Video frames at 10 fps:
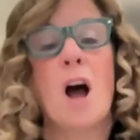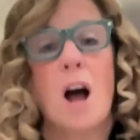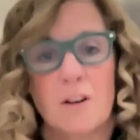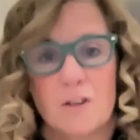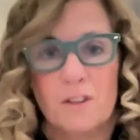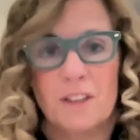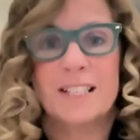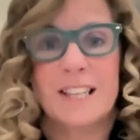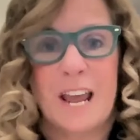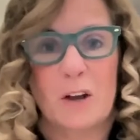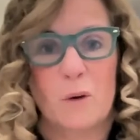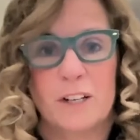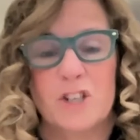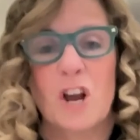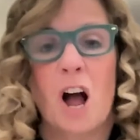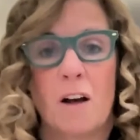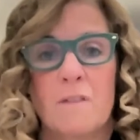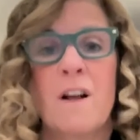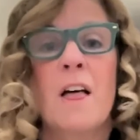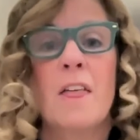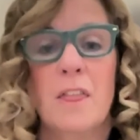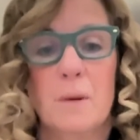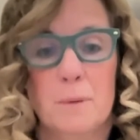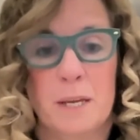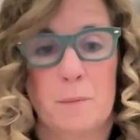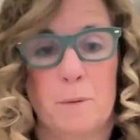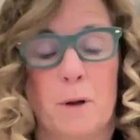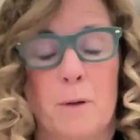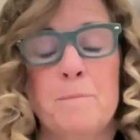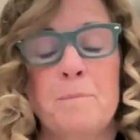under this language of the people.